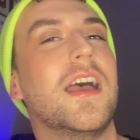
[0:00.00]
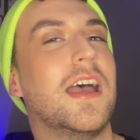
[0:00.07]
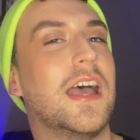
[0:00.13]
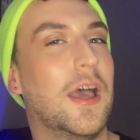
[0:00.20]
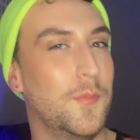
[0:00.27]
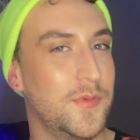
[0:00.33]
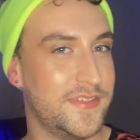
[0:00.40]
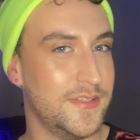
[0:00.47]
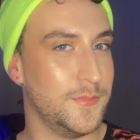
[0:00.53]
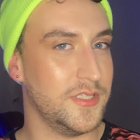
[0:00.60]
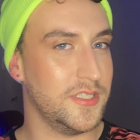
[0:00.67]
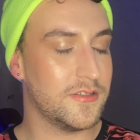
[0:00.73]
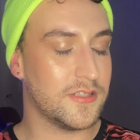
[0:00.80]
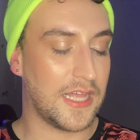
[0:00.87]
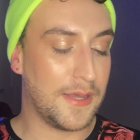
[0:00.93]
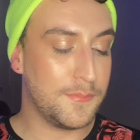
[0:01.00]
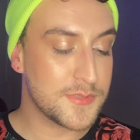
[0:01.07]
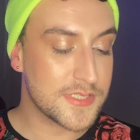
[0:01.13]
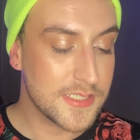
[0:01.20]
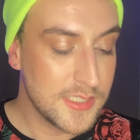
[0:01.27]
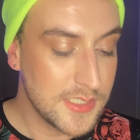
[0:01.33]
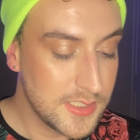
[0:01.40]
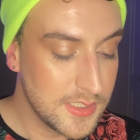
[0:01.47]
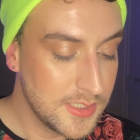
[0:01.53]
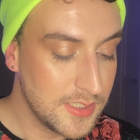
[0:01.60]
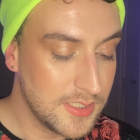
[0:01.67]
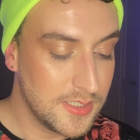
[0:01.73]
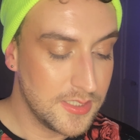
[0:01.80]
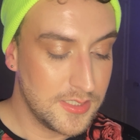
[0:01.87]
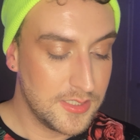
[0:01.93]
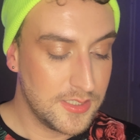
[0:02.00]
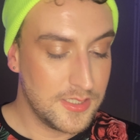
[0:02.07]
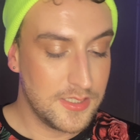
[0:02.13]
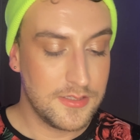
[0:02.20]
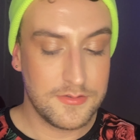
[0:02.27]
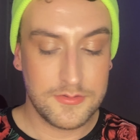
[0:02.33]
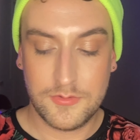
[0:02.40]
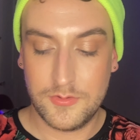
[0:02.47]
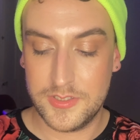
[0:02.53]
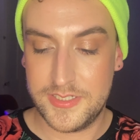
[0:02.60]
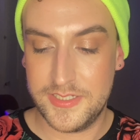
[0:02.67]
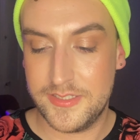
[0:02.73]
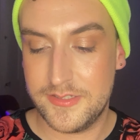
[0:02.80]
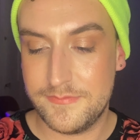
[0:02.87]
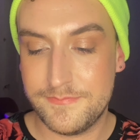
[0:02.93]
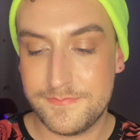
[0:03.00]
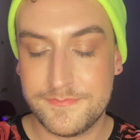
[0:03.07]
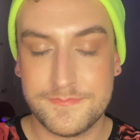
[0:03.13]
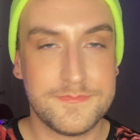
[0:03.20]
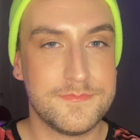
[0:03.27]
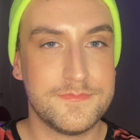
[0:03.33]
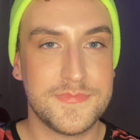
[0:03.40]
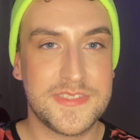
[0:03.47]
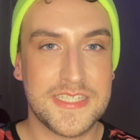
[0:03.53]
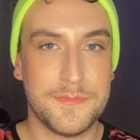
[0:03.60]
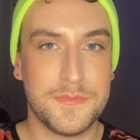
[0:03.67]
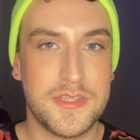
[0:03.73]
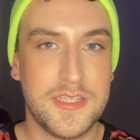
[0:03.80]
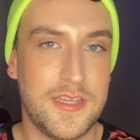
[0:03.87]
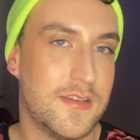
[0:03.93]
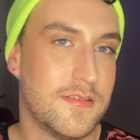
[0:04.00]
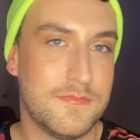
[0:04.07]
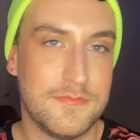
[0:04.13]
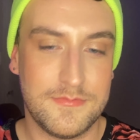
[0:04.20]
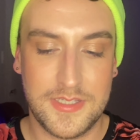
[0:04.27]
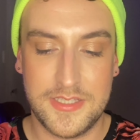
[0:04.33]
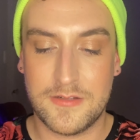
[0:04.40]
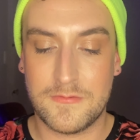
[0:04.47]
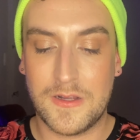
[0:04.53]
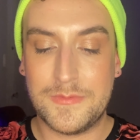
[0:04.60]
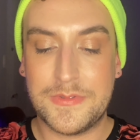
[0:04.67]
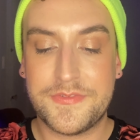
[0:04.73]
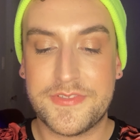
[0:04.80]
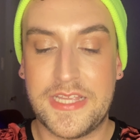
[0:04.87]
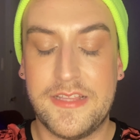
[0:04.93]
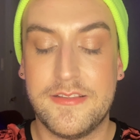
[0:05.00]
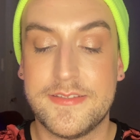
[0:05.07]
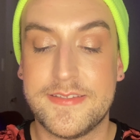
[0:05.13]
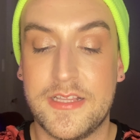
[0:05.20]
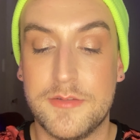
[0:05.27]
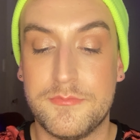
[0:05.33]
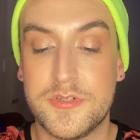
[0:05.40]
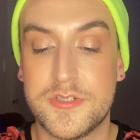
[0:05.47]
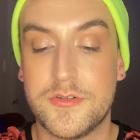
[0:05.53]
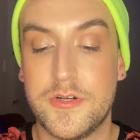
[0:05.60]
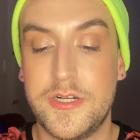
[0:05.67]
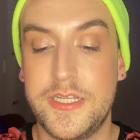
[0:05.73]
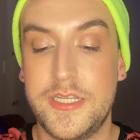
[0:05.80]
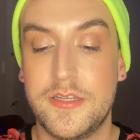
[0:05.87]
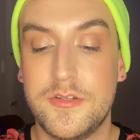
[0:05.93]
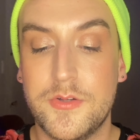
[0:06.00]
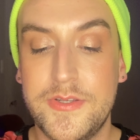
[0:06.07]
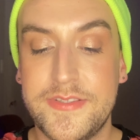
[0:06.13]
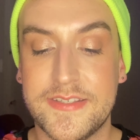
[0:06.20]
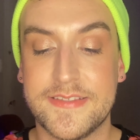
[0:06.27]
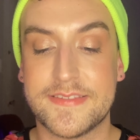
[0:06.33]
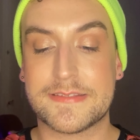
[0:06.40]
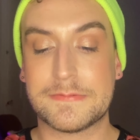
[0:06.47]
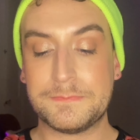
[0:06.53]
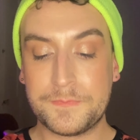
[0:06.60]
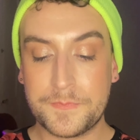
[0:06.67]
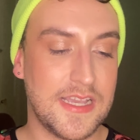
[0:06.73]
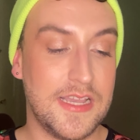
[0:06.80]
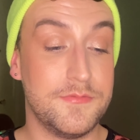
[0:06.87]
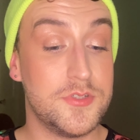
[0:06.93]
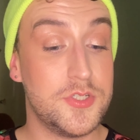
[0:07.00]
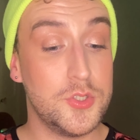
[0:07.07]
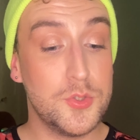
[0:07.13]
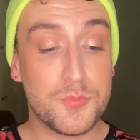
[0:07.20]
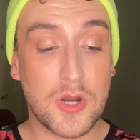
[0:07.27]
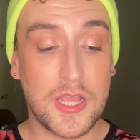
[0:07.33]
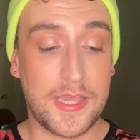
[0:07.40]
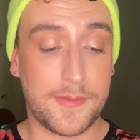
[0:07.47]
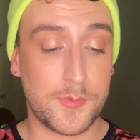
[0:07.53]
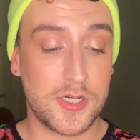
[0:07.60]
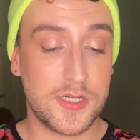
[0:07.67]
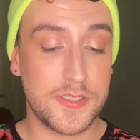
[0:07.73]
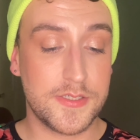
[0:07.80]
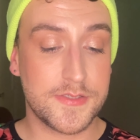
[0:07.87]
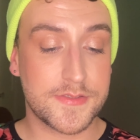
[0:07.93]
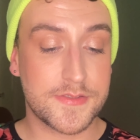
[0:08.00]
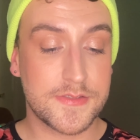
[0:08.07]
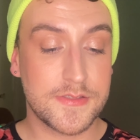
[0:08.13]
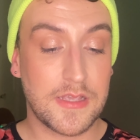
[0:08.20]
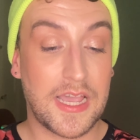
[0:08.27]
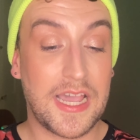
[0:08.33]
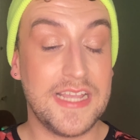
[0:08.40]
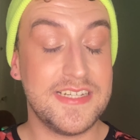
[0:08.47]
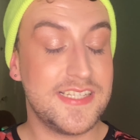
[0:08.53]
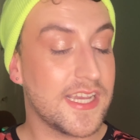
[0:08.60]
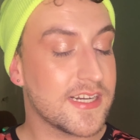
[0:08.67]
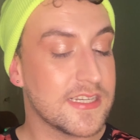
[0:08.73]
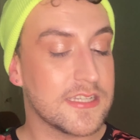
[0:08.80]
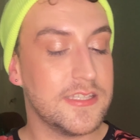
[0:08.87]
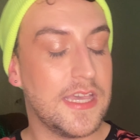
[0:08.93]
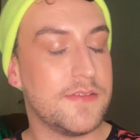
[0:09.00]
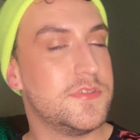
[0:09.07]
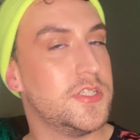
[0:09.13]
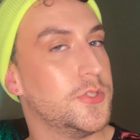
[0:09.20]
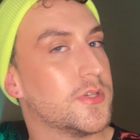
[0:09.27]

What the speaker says: I'm assuming you clapped or did something in the realm of celebratory noises. I have 2 primers. I technically have 2